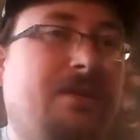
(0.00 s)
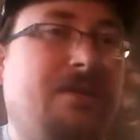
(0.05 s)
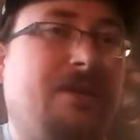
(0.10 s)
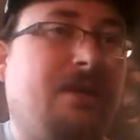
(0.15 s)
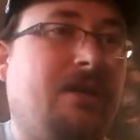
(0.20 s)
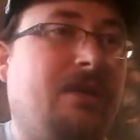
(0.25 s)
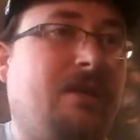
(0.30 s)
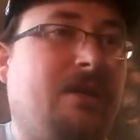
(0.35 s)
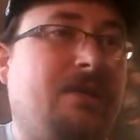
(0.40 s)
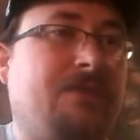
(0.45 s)

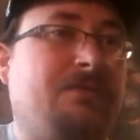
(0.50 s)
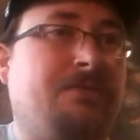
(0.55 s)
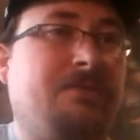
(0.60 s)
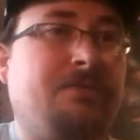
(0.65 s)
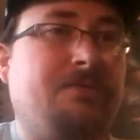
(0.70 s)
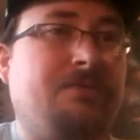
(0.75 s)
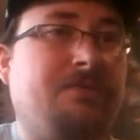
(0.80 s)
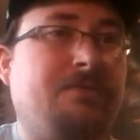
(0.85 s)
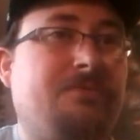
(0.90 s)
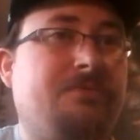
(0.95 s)

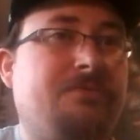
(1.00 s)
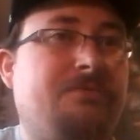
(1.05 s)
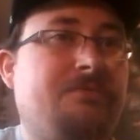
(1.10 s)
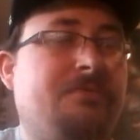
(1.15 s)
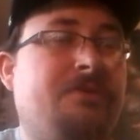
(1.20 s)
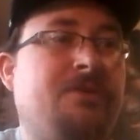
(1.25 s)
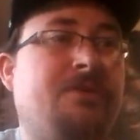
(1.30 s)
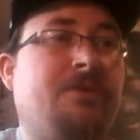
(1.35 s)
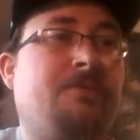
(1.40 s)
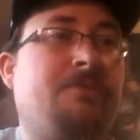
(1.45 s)
to
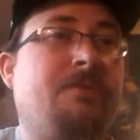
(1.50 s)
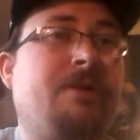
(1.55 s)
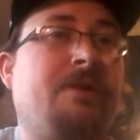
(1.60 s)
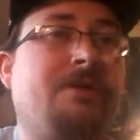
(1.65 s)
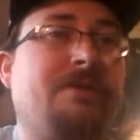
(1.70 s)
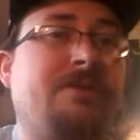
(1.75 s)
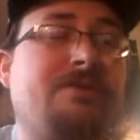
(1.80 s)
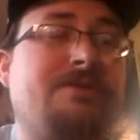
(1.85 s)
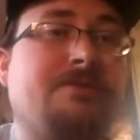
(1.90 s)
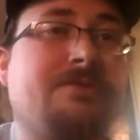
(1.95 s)
bear
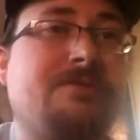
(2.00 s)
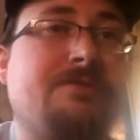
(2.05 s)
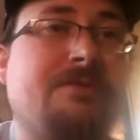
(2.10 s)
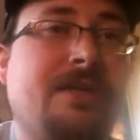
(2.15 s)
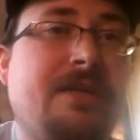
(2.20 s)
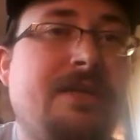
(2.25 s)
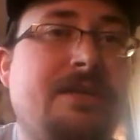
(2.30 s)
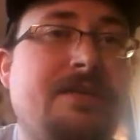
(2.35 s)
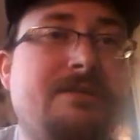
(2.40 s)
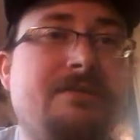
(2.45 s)
these
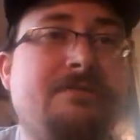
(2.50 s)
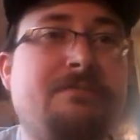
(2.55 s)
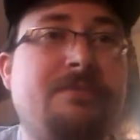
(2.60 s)
kids,